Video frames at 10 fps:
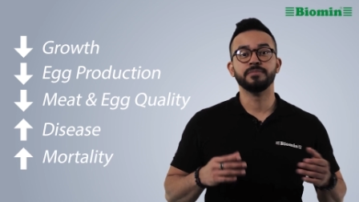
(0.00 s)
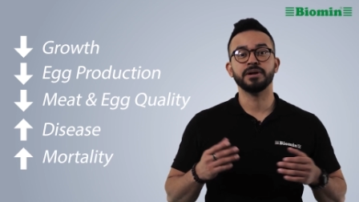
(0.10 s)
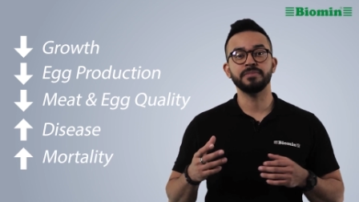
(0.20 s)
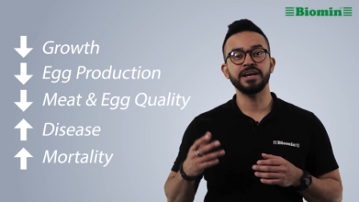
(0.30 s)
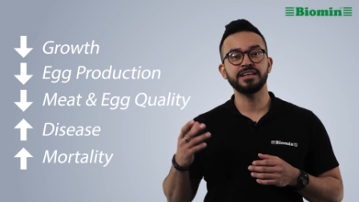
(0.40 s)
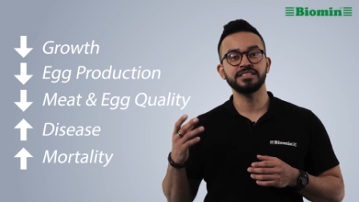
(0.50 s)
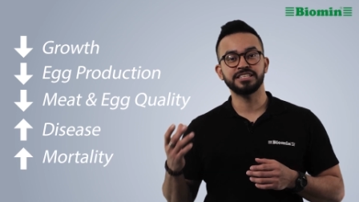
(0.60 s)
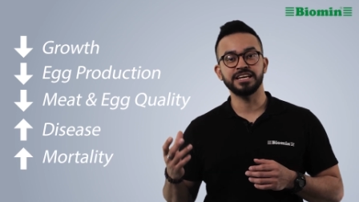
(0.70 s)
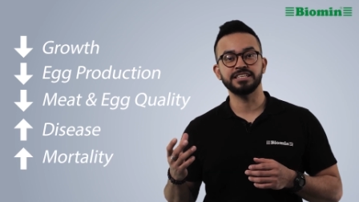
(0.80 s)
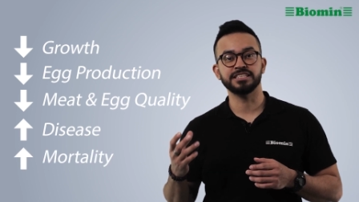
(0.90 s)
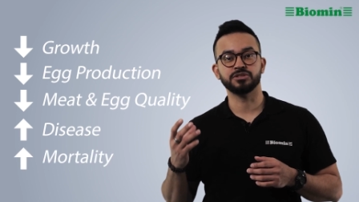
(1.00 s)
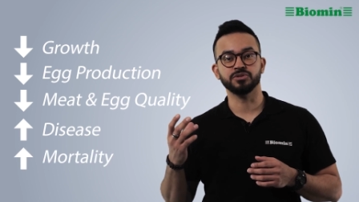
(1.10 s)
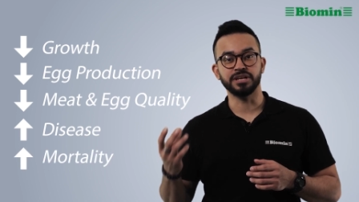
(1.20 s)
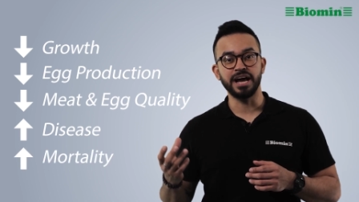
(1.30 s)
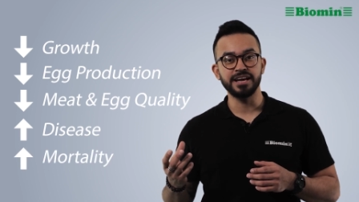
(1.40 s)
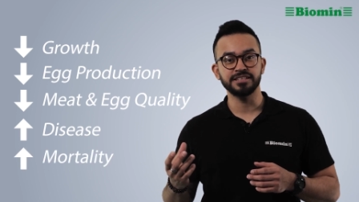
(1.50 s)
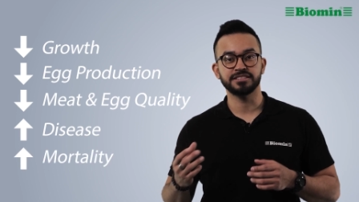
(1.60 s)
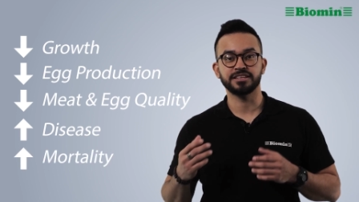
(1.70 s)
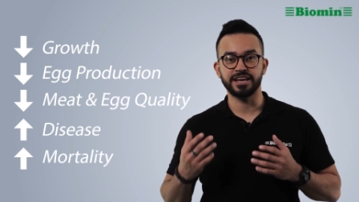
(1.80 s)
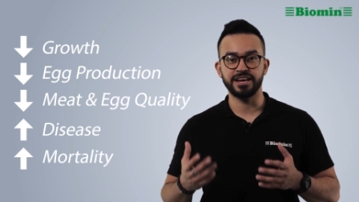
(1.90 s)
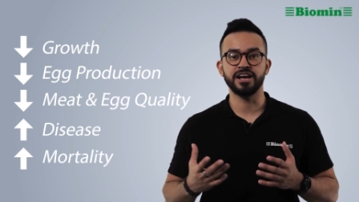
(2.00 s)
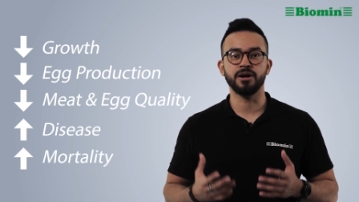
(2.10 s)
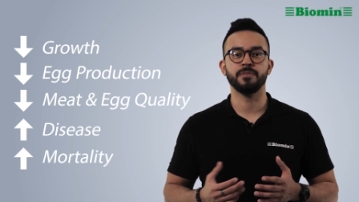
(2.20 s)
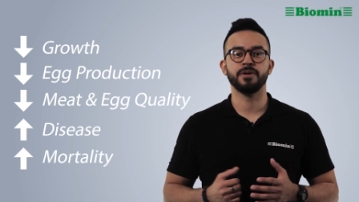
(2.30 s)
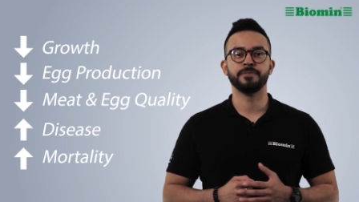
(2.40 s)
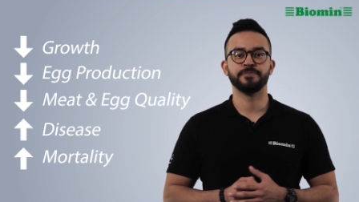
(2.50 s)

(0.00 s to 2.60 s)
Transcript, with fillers: But making changes to diet can help.